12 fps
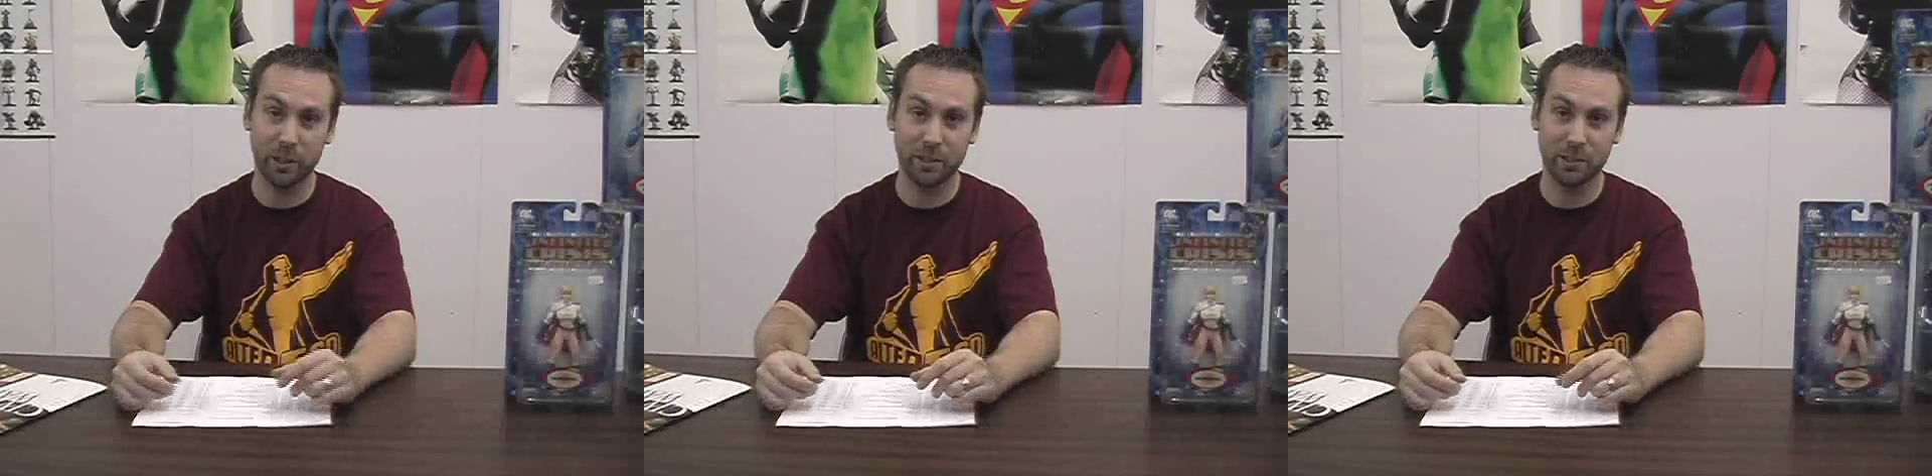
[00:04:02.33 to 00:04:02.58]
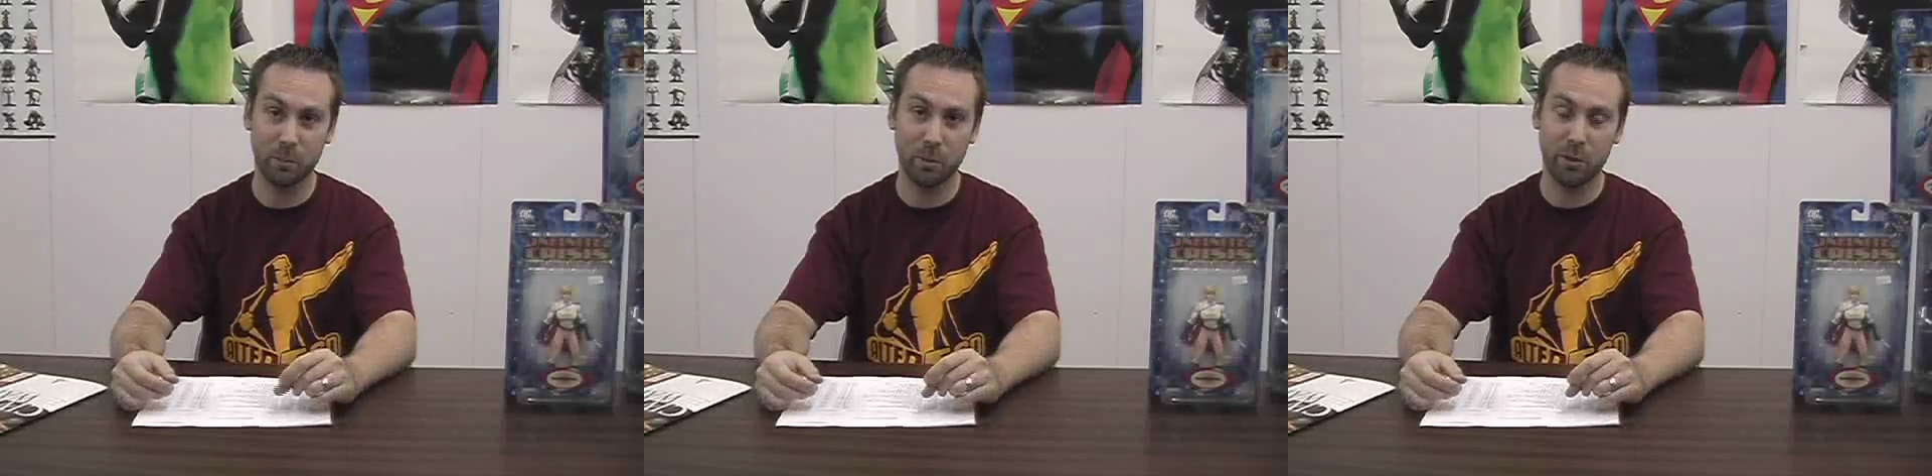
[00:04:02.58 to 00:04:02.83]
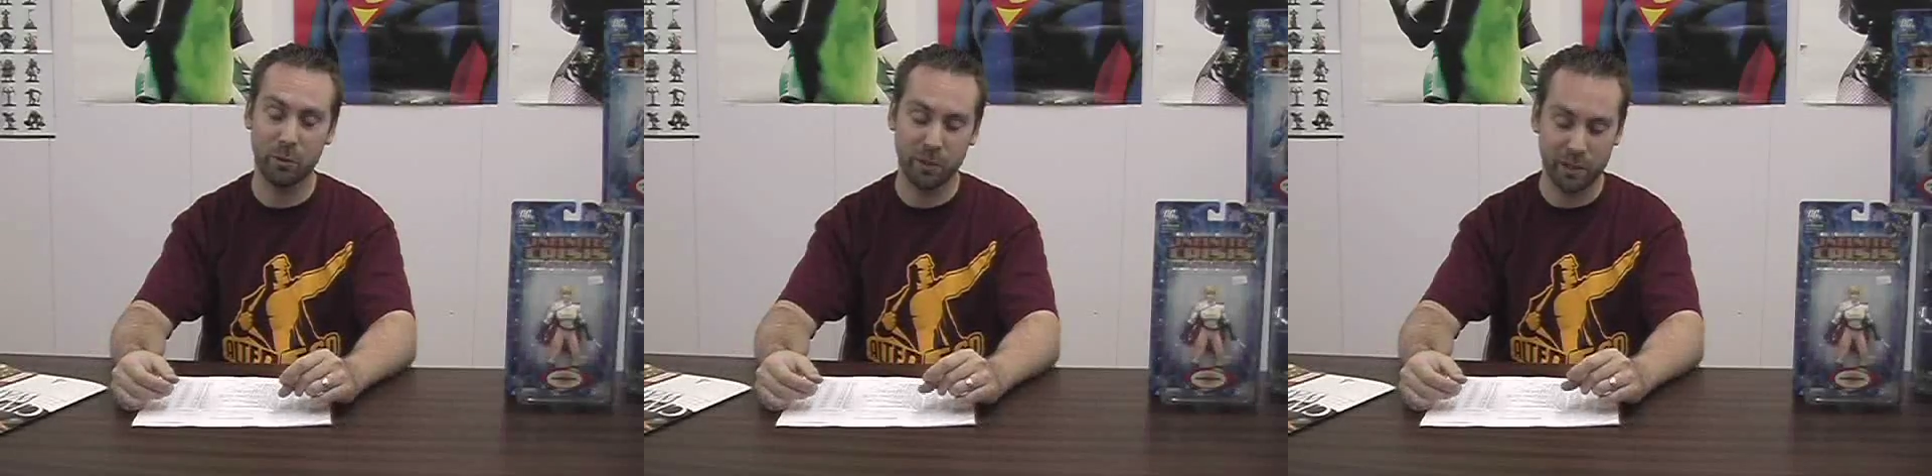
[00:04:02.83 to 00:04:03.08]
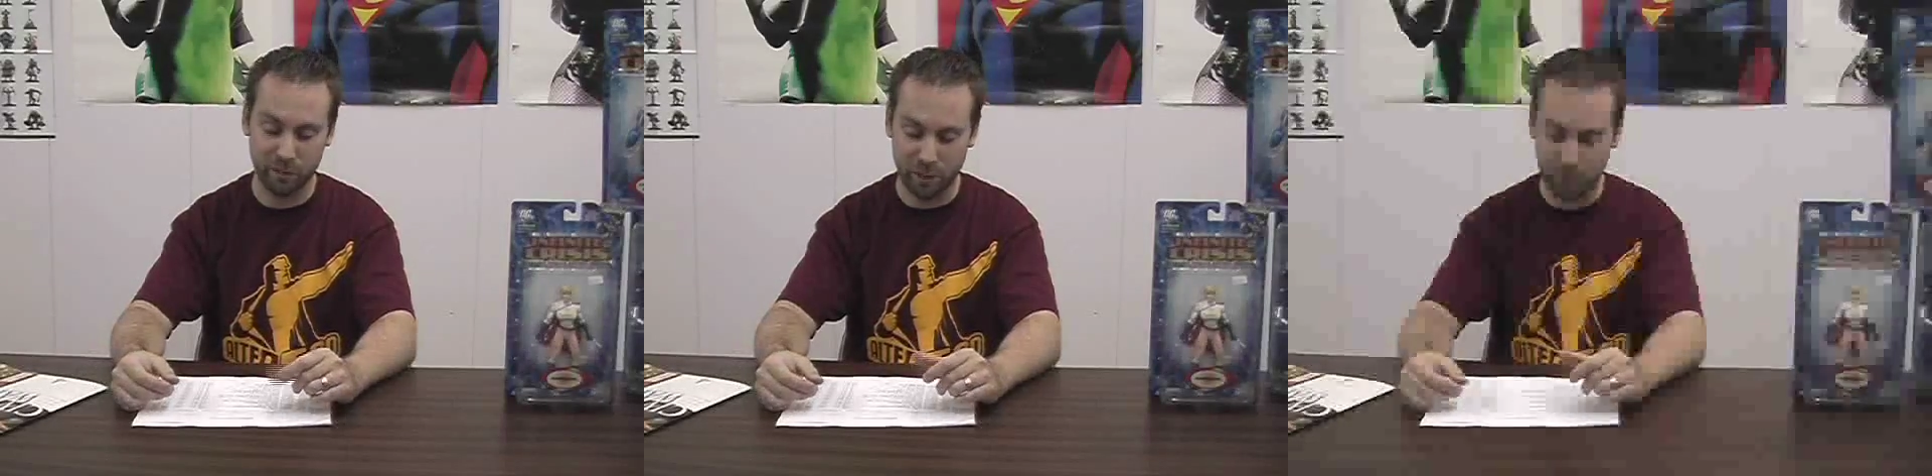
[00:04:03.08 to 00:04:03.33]
is
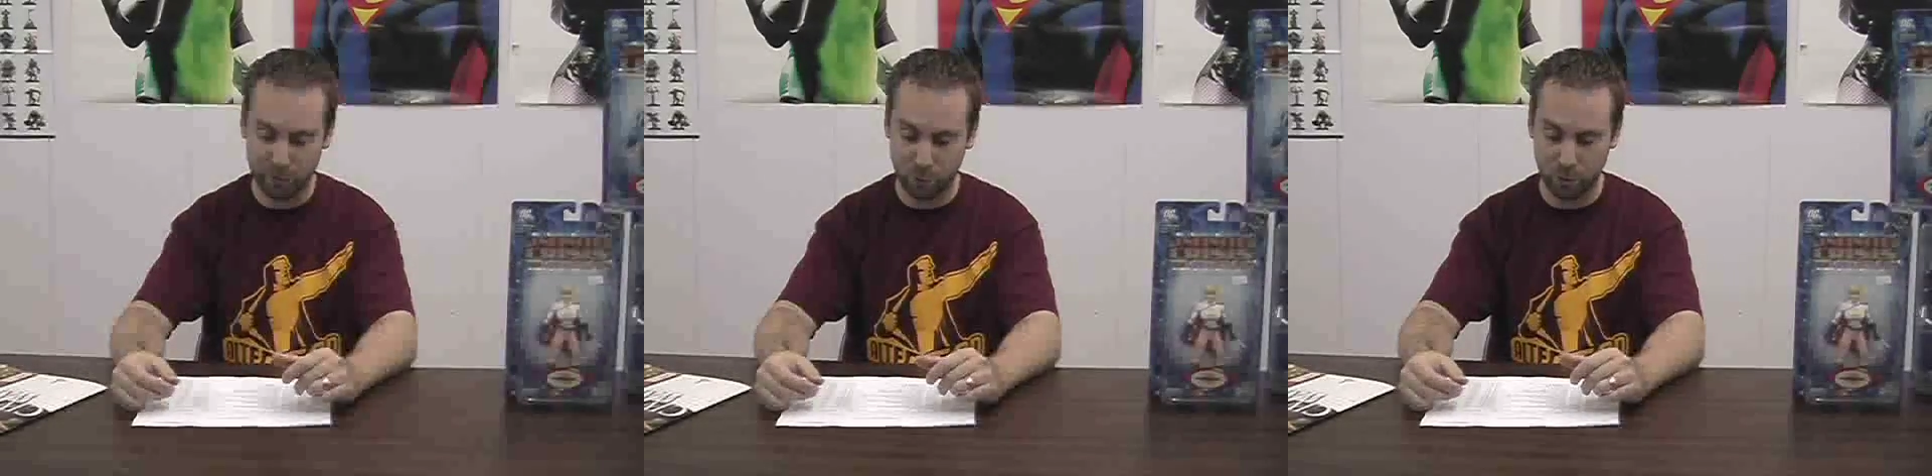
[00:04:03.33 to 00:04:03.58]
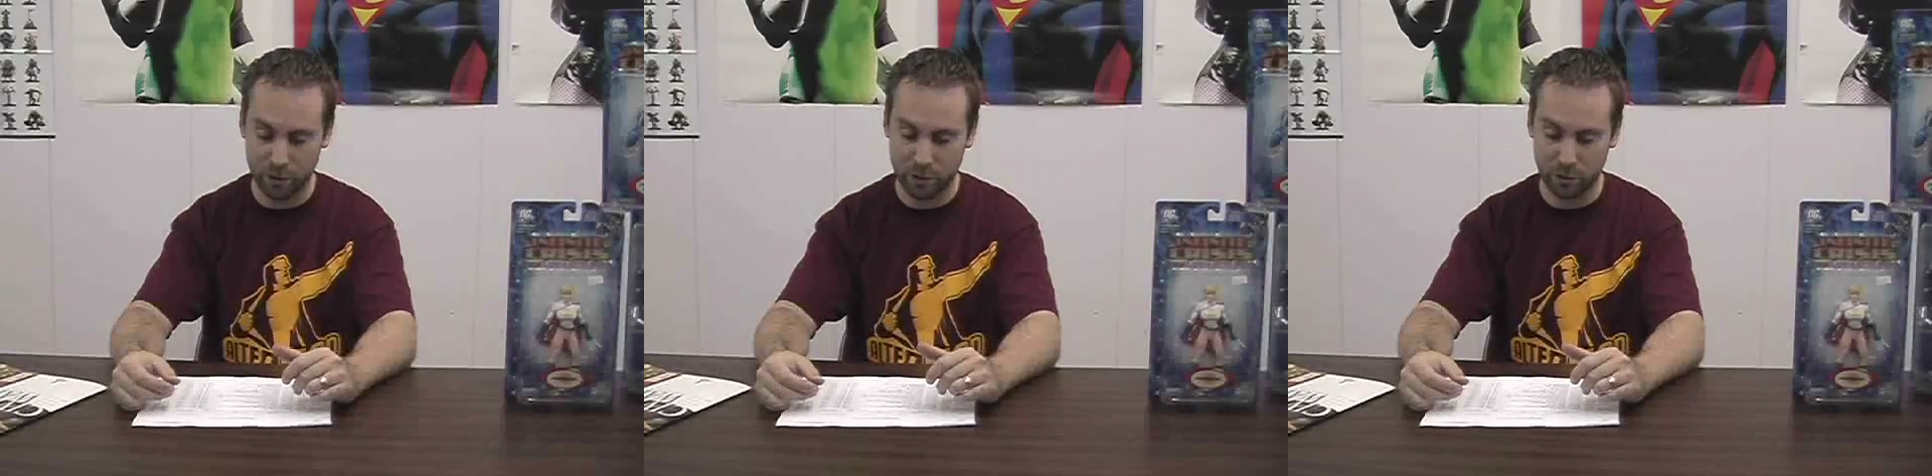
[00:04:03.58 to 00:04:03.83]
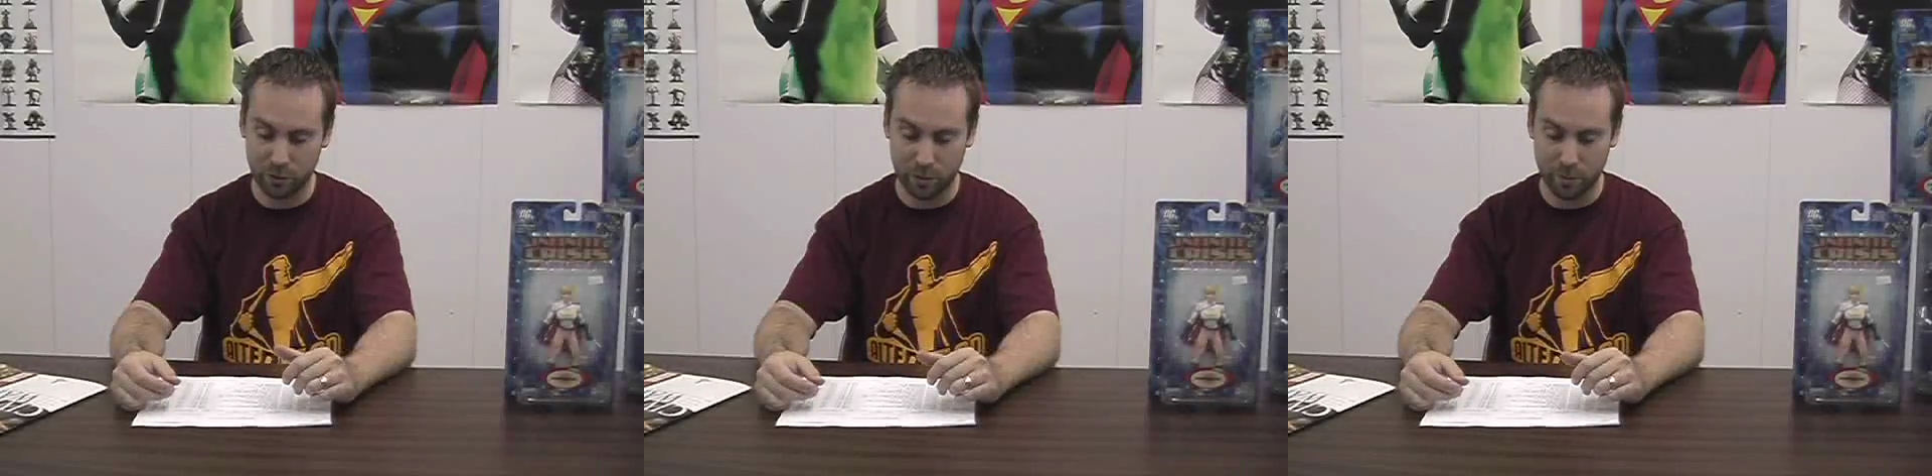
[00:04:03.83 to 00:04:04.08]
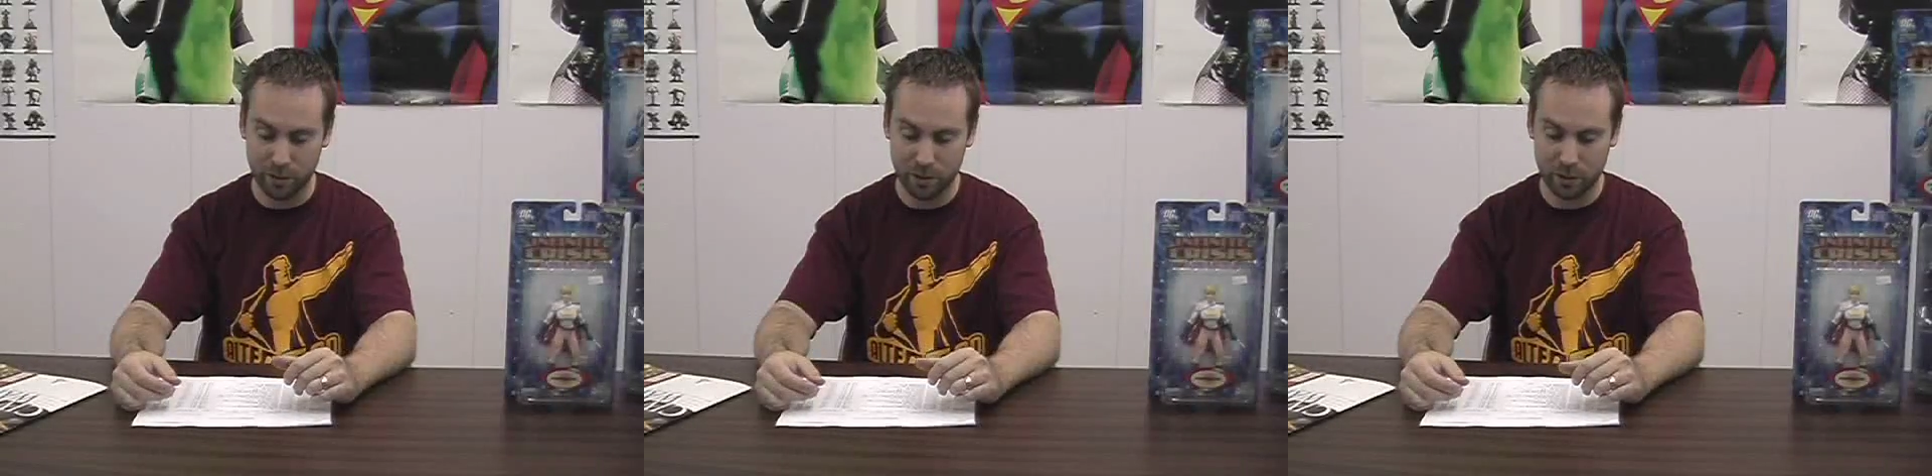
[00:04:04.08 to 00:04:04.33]
#3 of that 4-issue
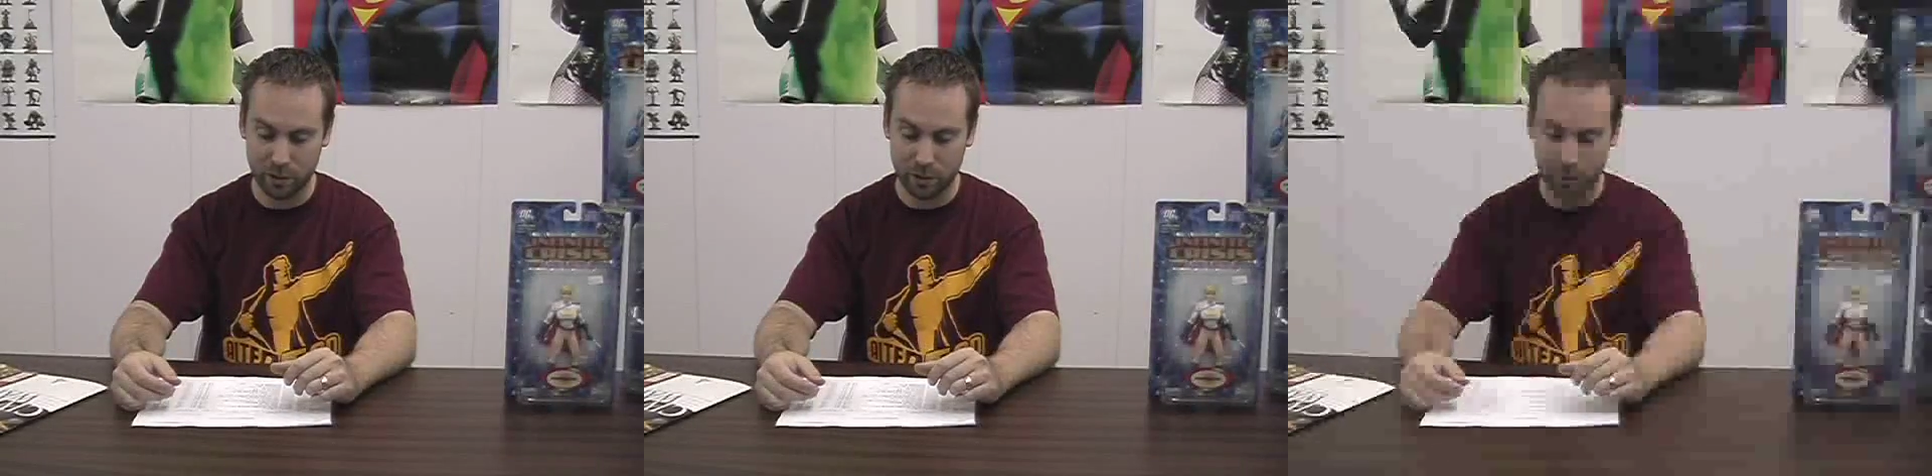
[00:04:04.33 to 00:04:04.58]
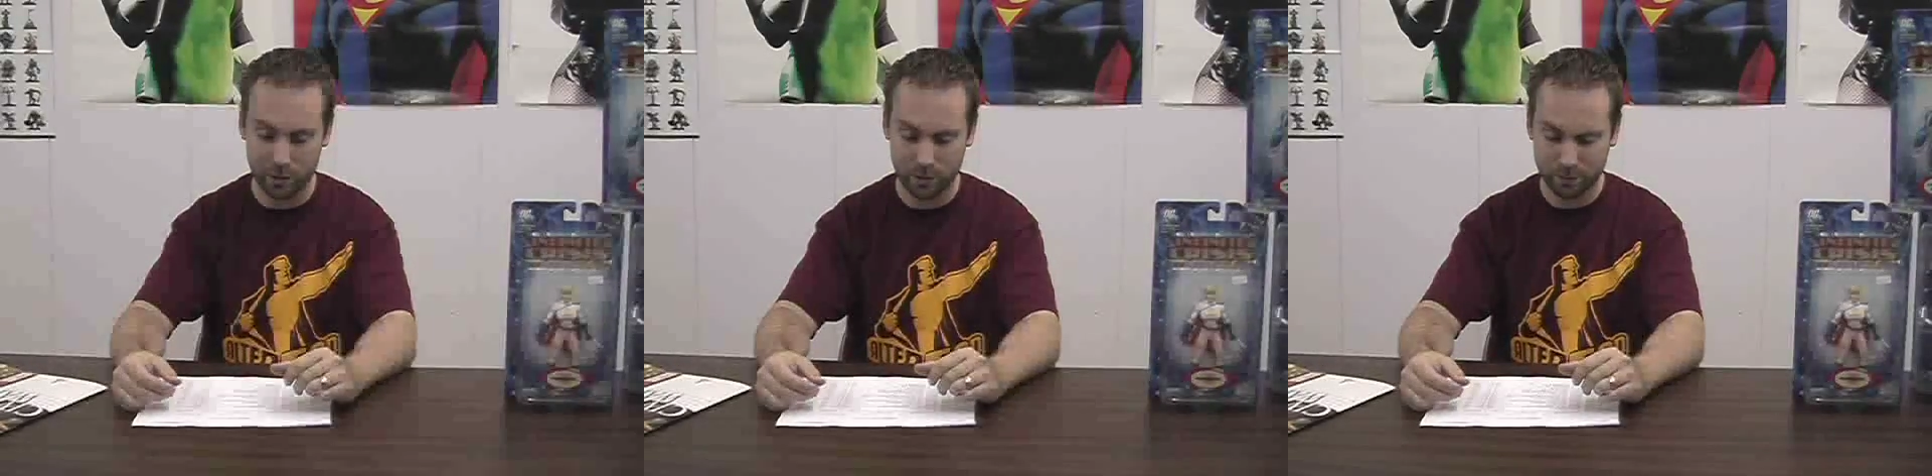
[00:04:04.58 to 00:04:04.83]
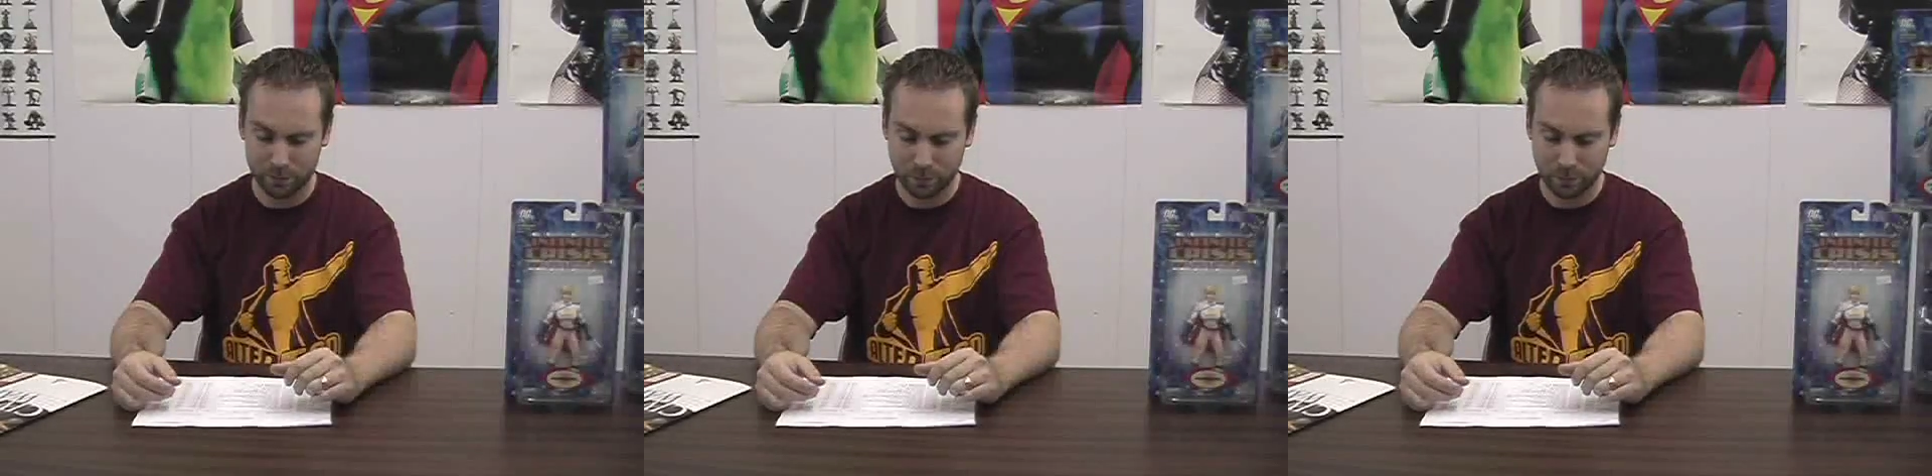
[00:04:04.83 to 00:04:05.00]
limited series.